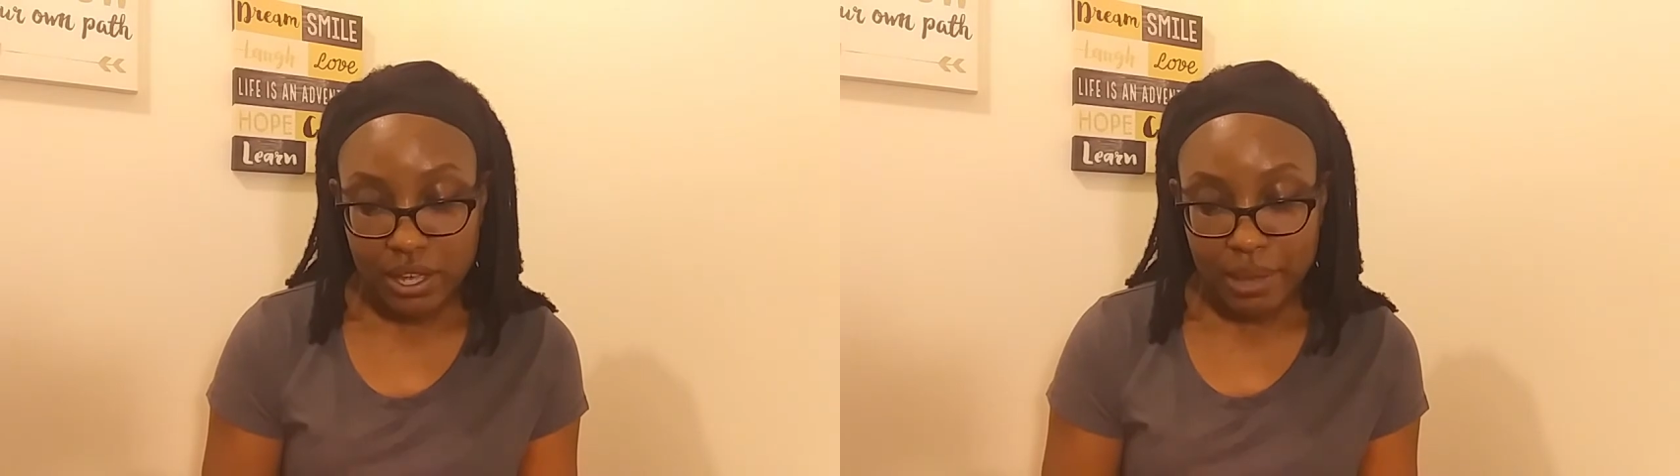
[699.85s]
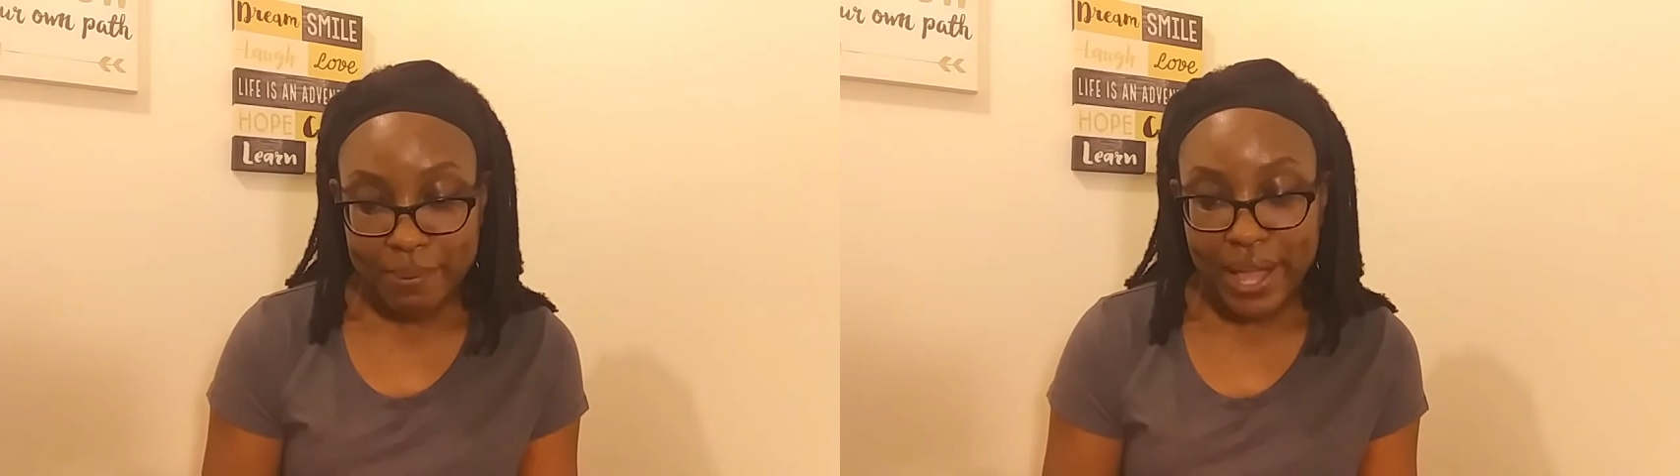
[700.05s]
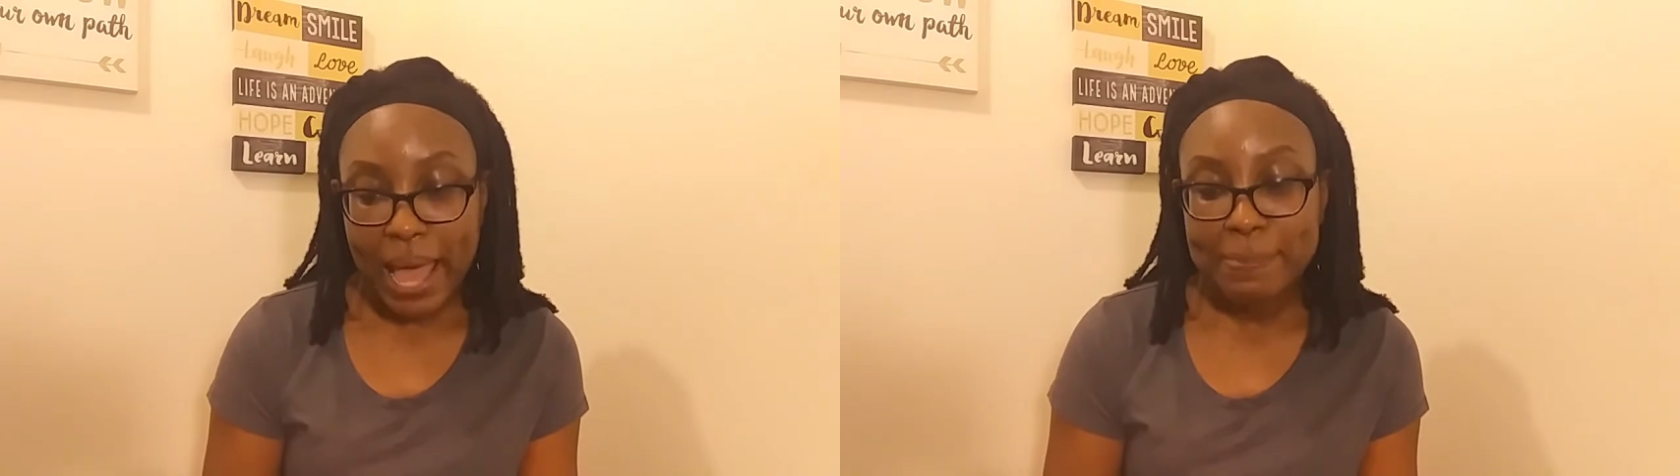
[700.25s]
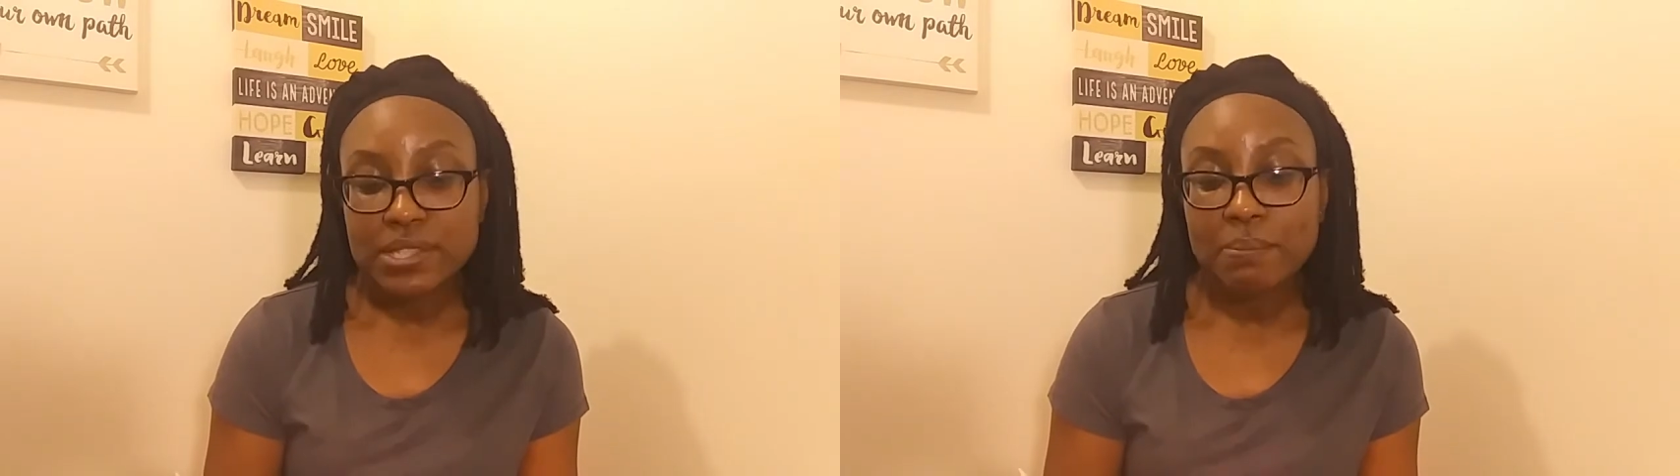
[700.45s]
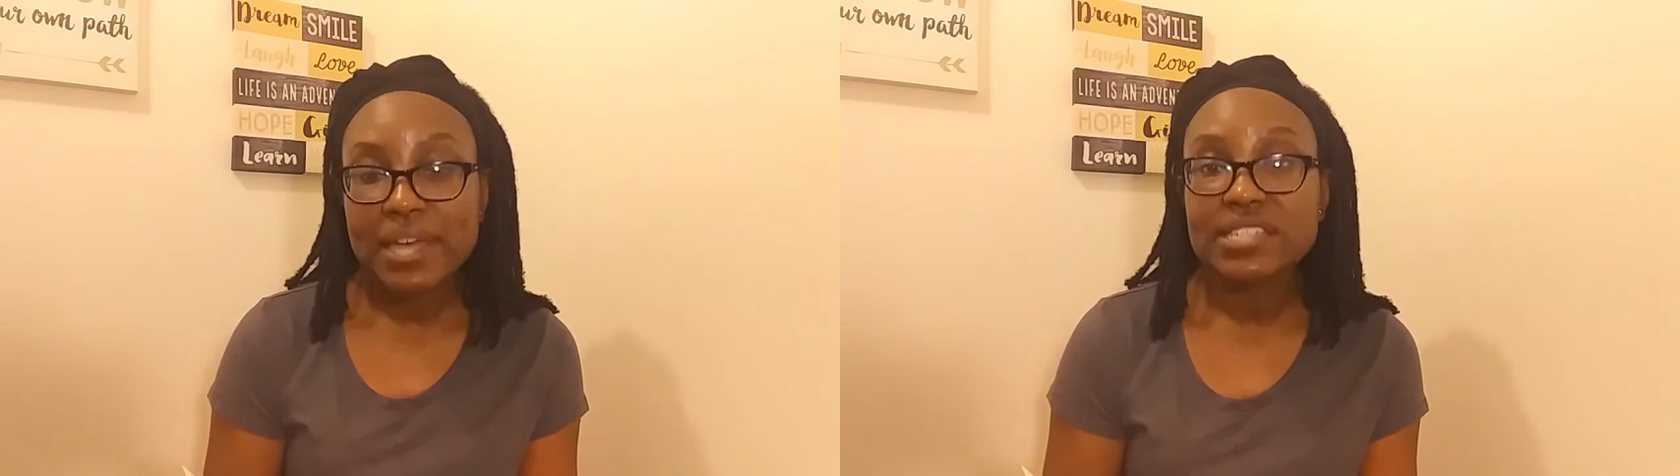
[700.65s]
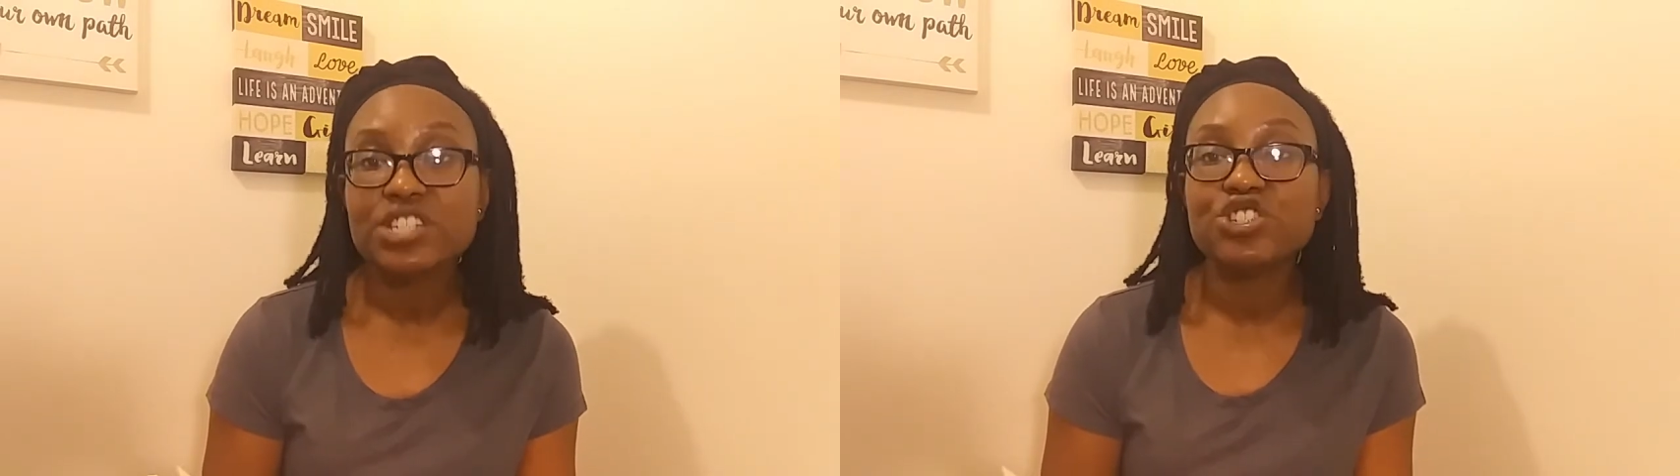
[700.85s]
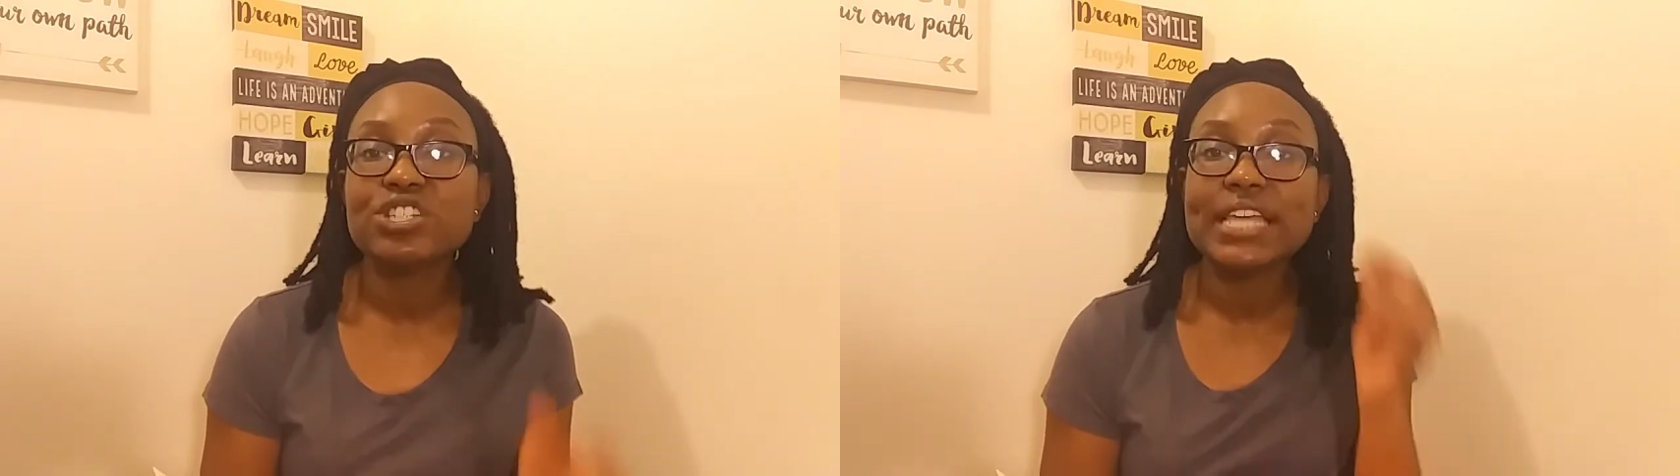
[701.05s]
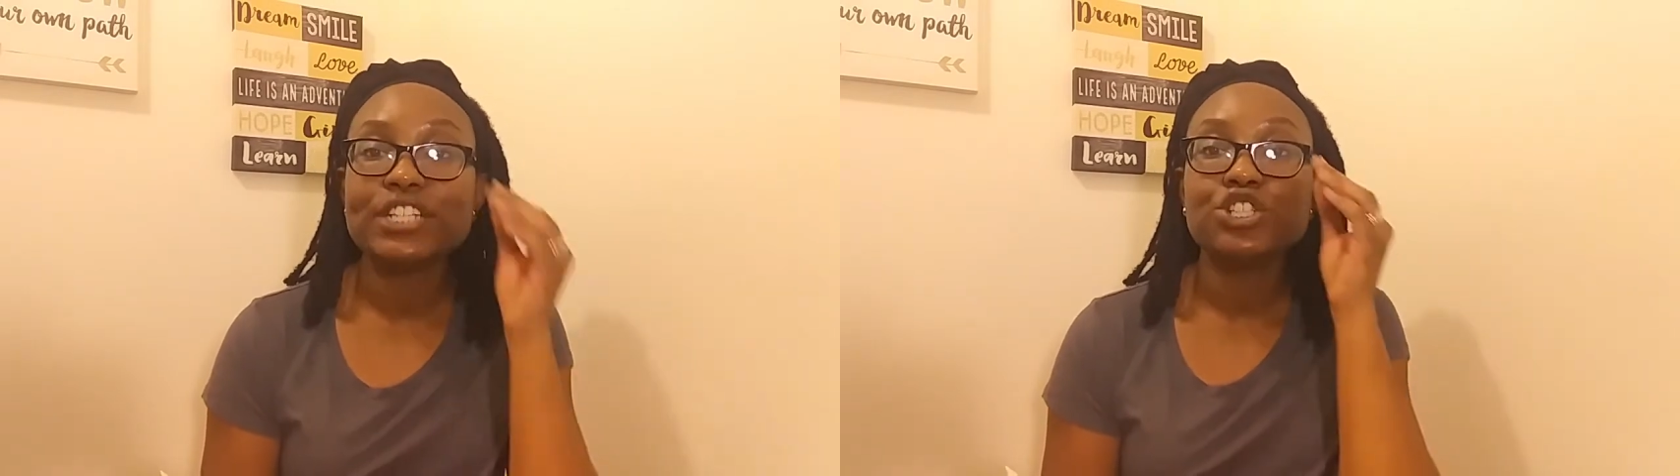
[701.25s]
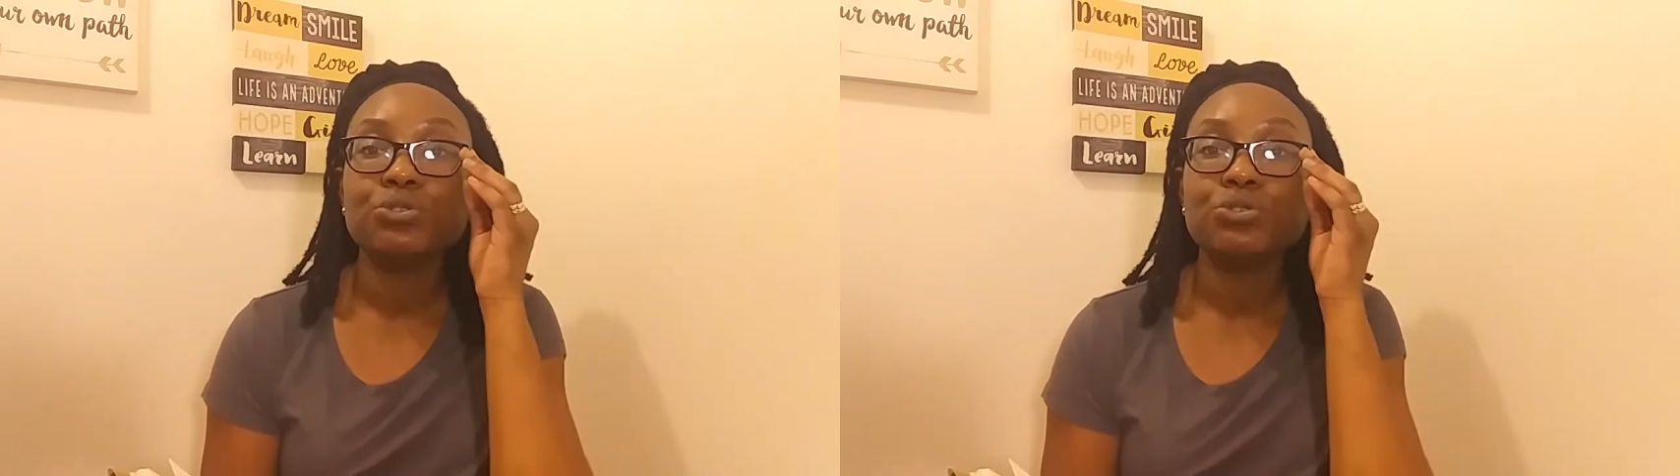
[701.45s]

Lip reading: Perhaps the message is that you